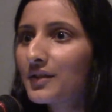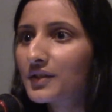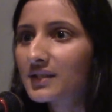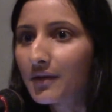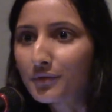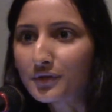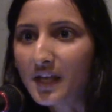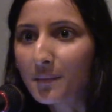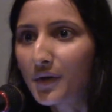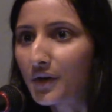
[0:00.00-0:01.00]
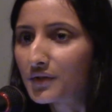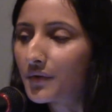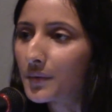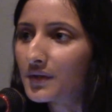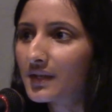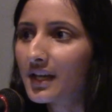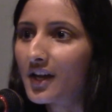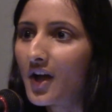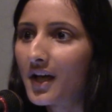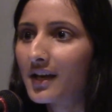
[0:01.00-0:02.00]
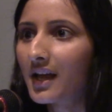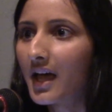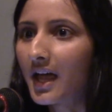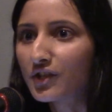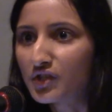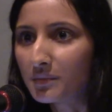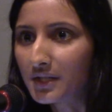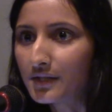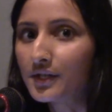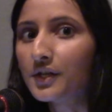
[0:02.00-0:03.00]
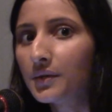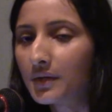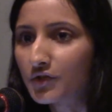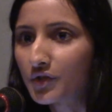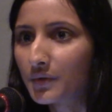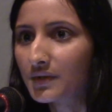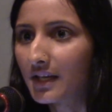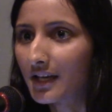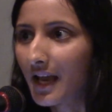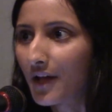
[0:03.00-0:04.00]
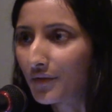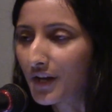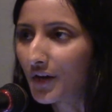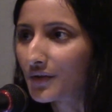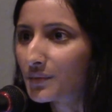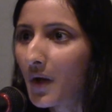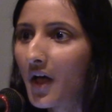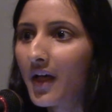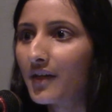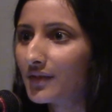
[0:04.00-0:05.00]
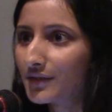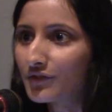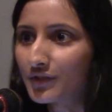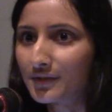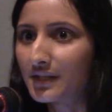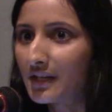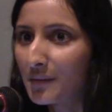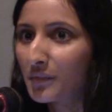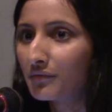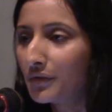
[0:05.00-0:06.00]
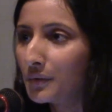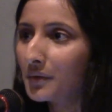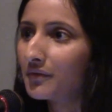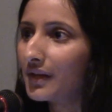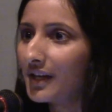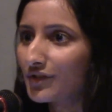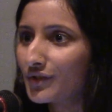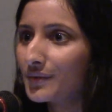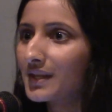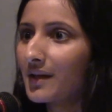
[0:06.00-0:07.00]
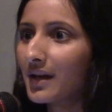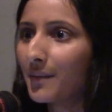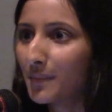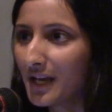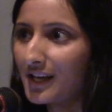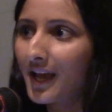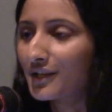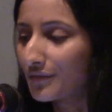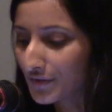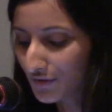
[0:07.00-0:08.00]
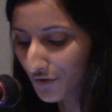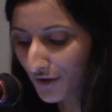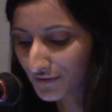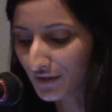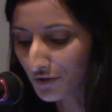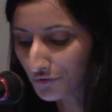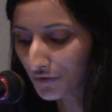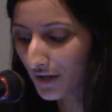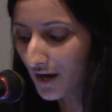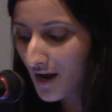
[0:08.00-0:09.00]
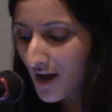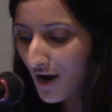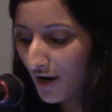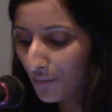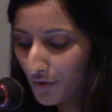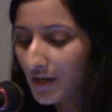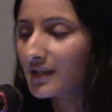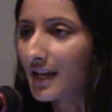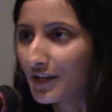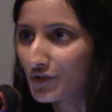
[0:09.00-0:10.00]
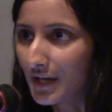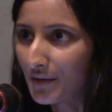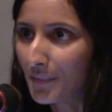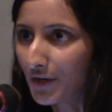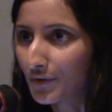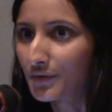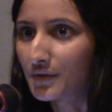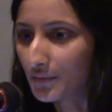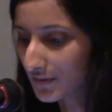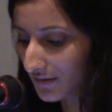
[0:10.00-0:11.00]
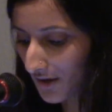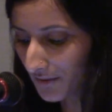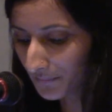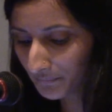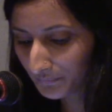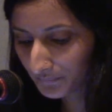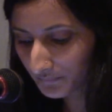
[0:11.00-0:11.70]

There's several seminars focusing on LGBTQ issues in healthcare as well, and this is just to name a few of the issues that many activists across the country are working to educate medical students on.